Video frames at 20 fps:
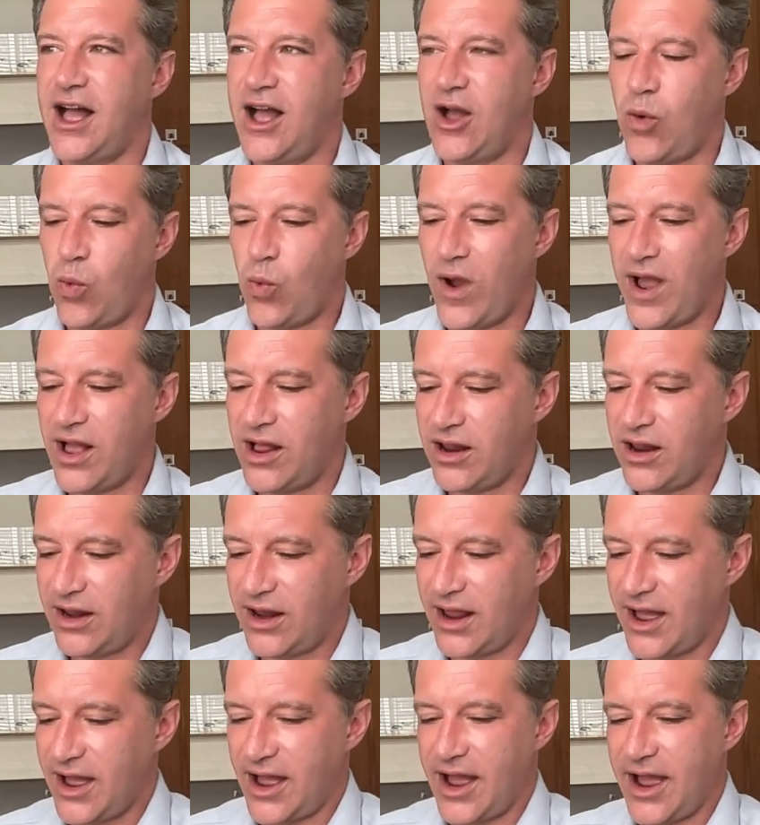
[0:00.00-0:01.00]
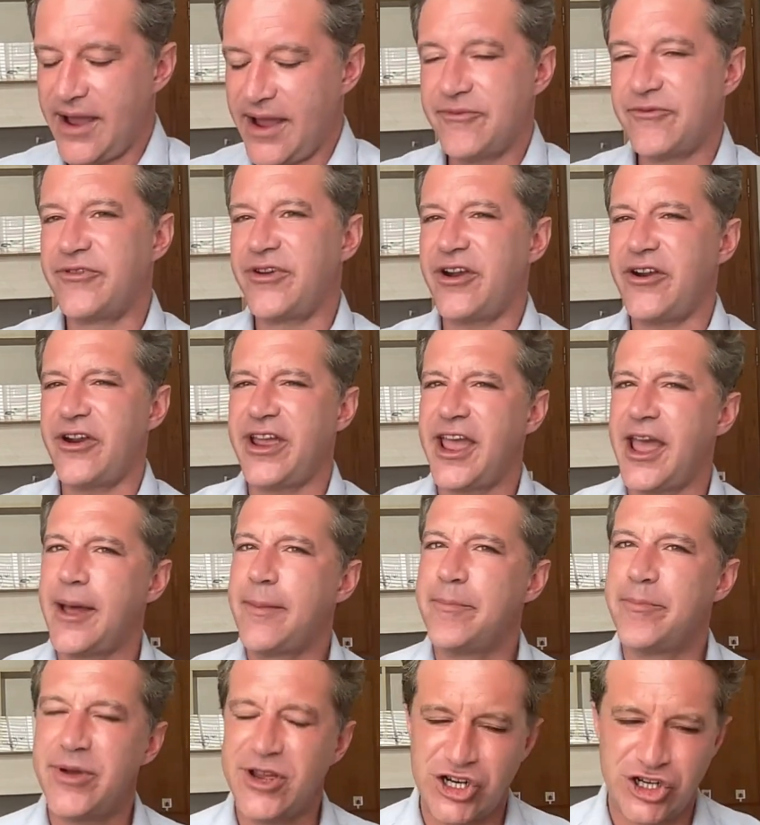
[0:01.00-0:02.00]
while I'm very
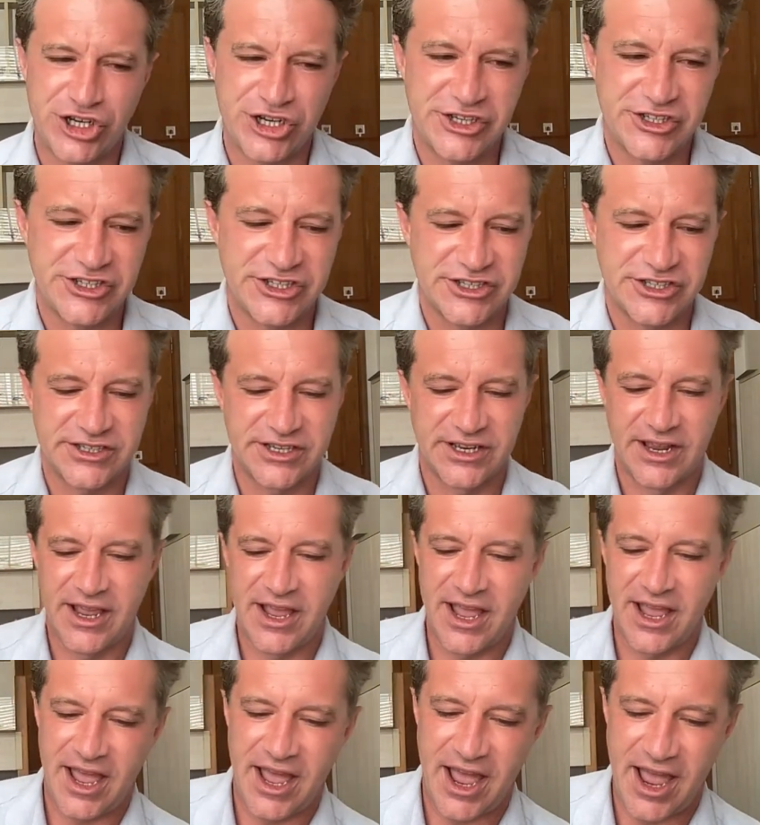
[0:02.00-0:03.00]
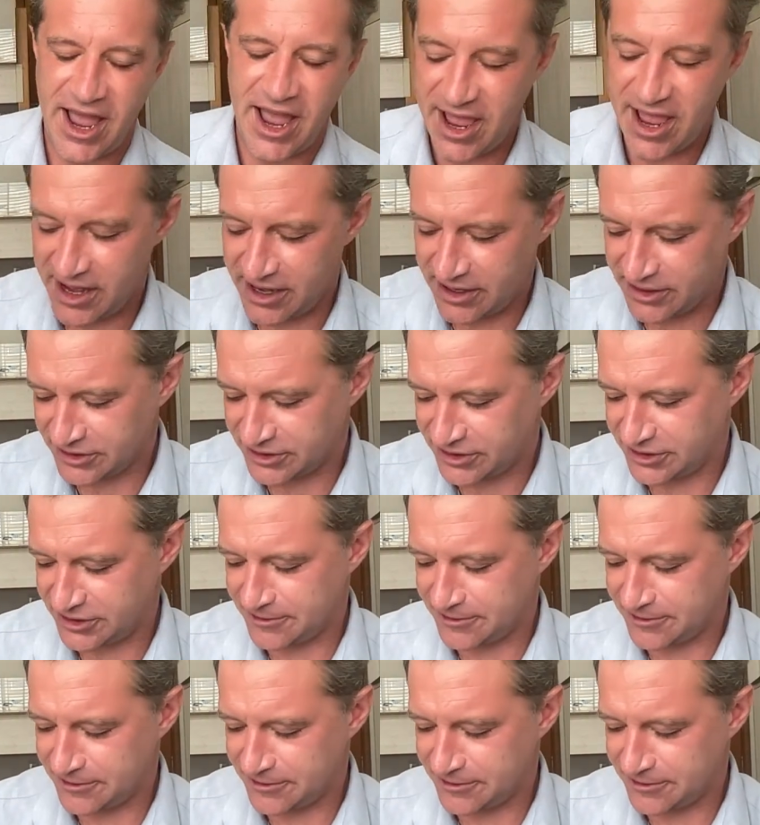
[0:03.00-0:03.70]
ambitious and